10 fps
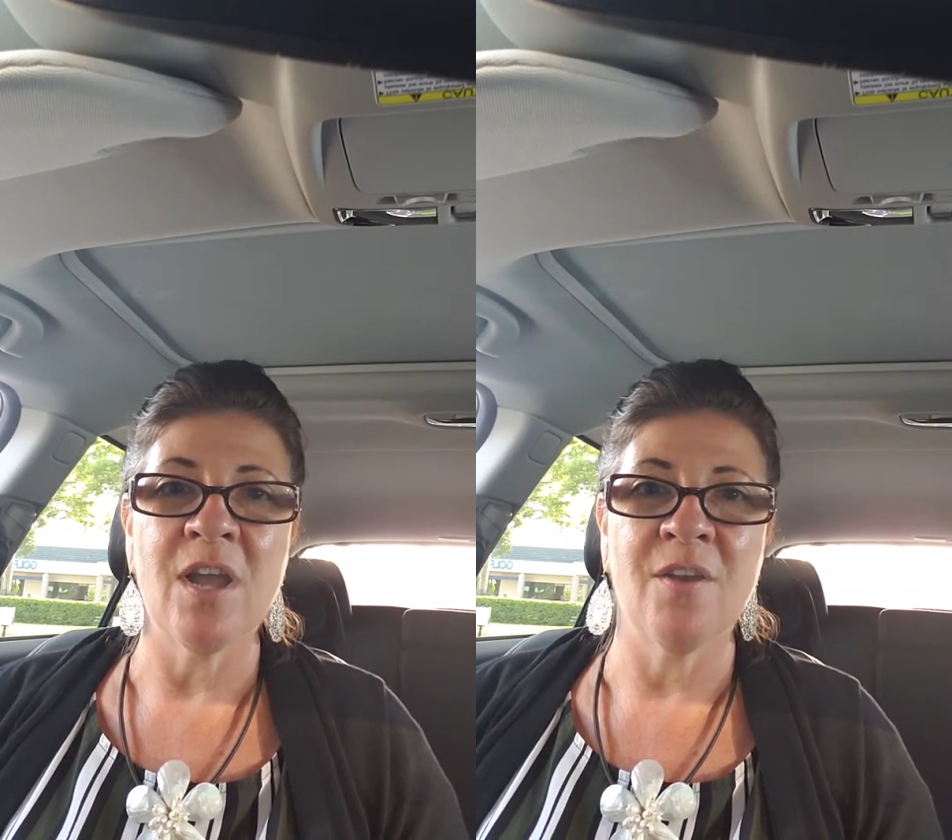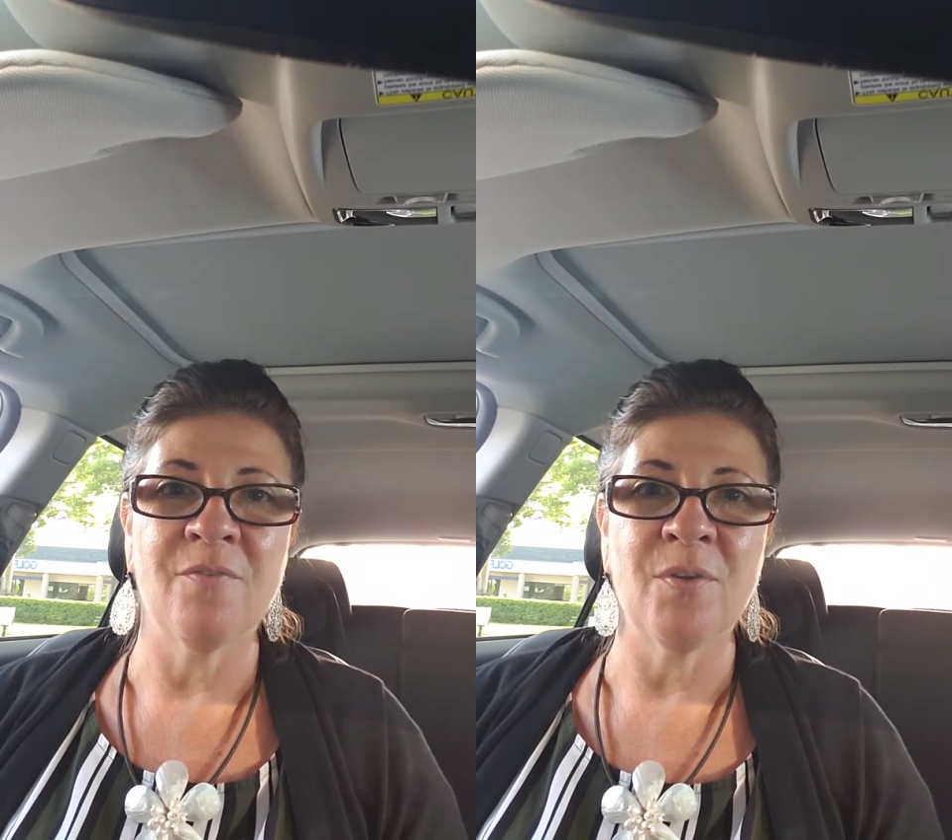
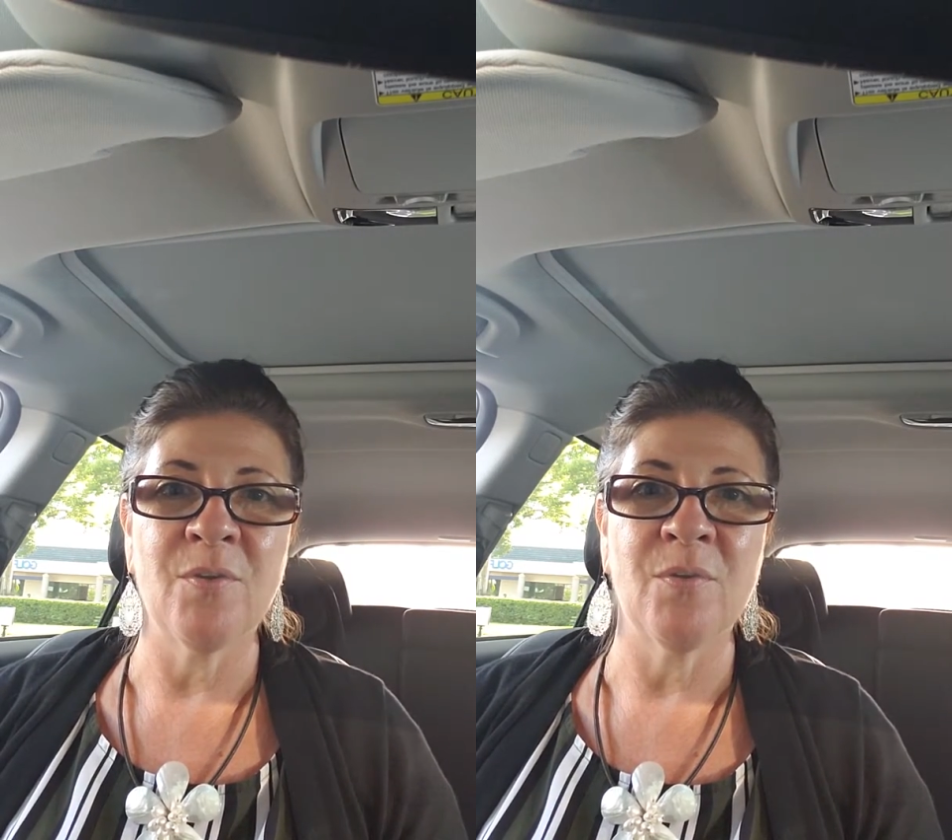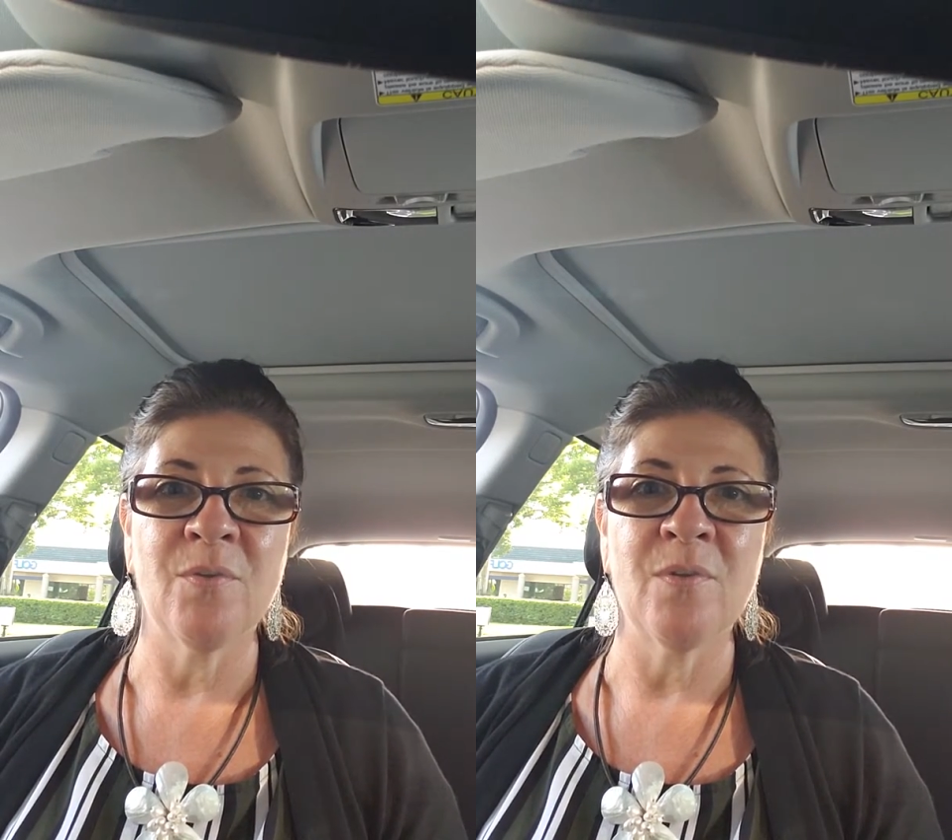of
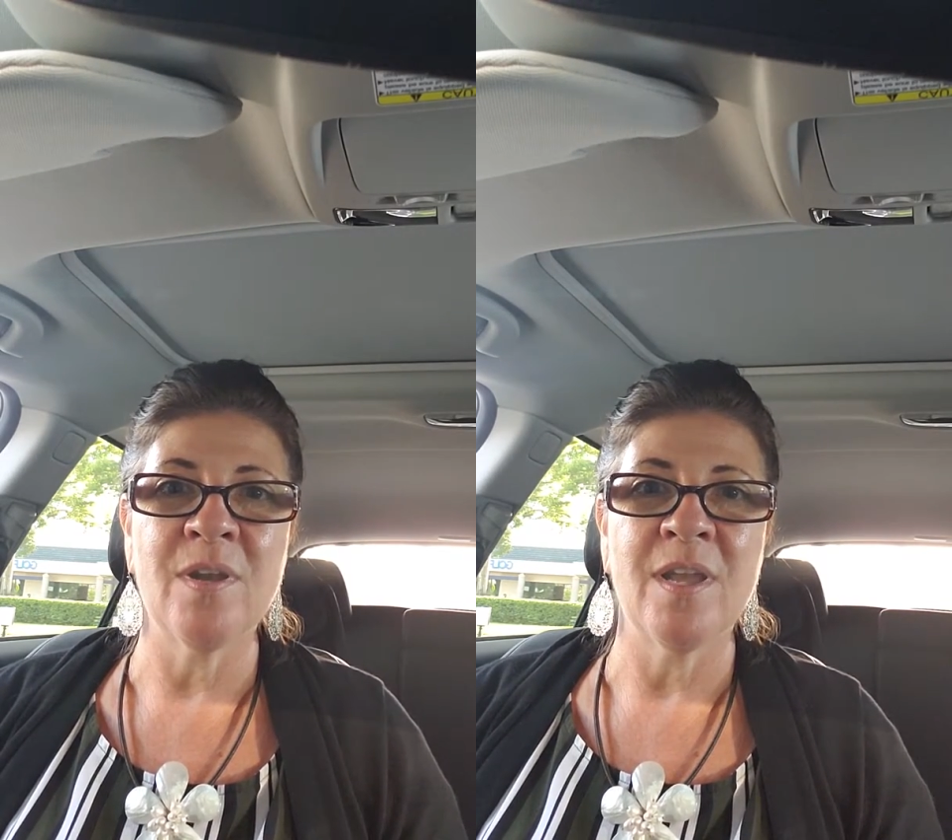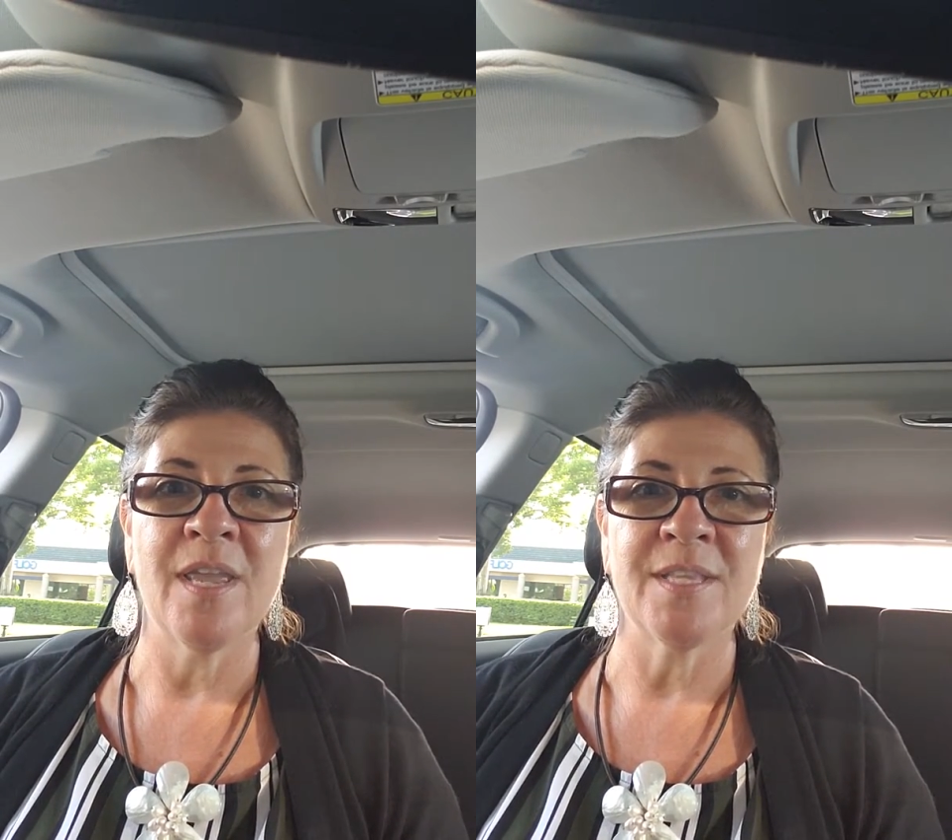who
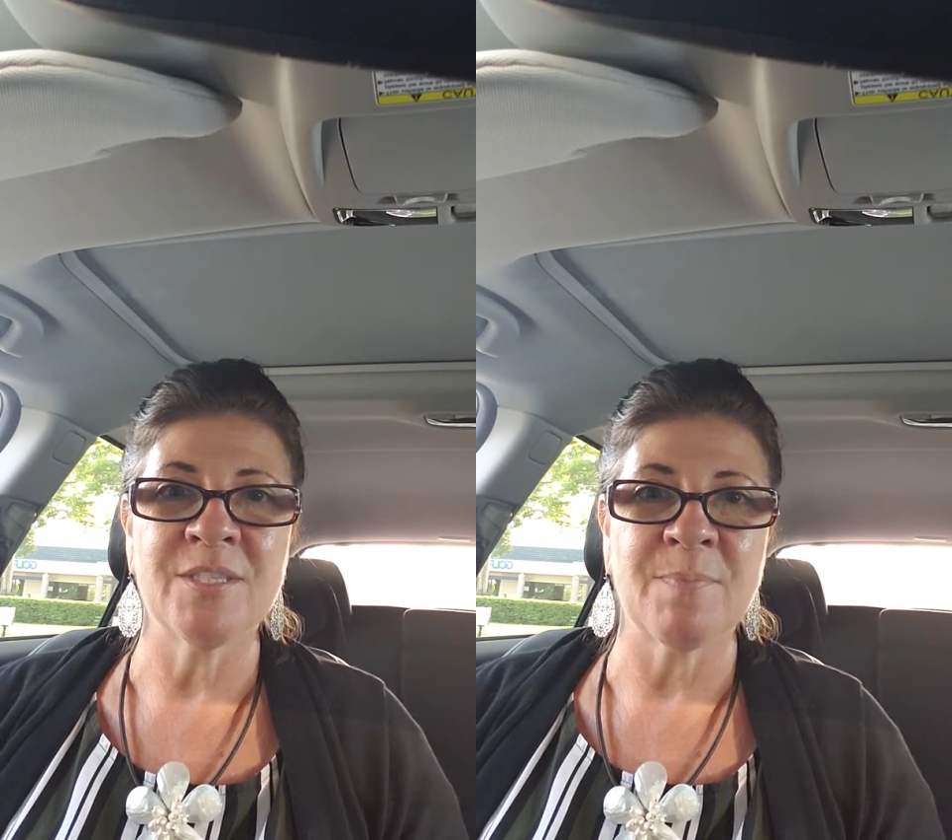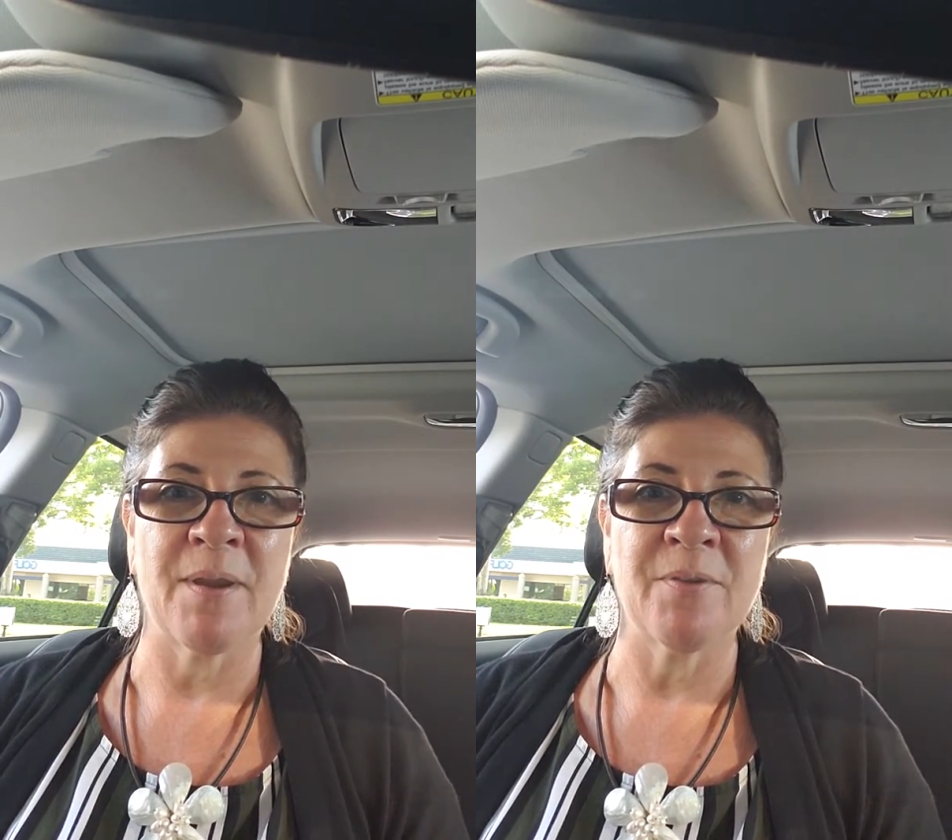
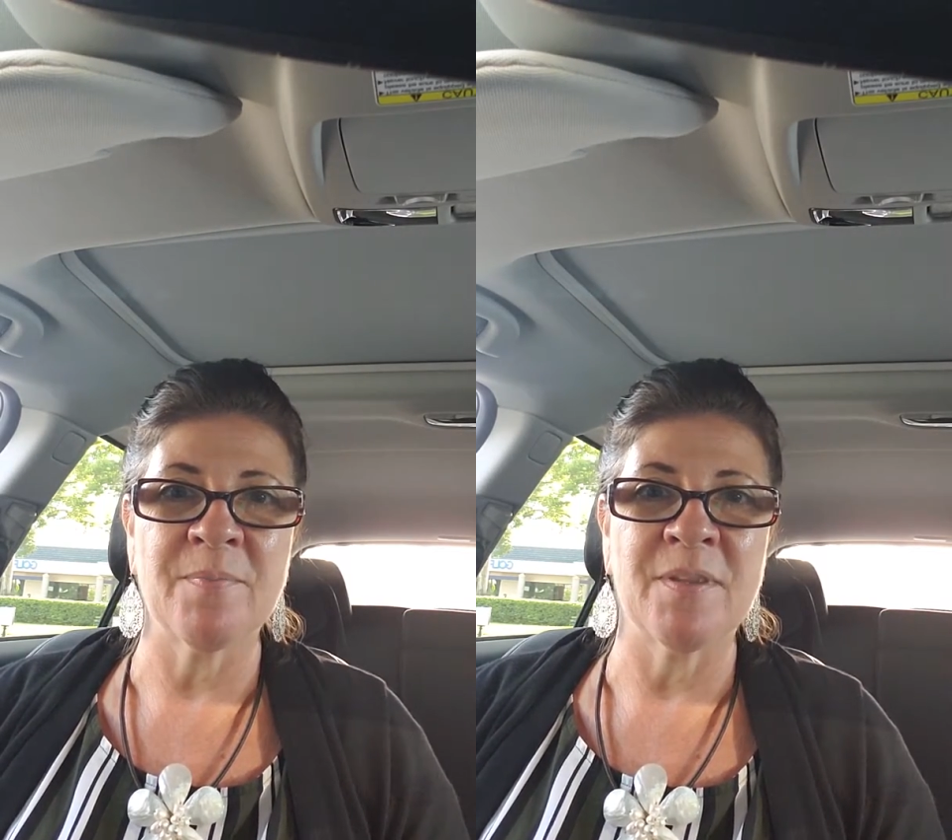inspired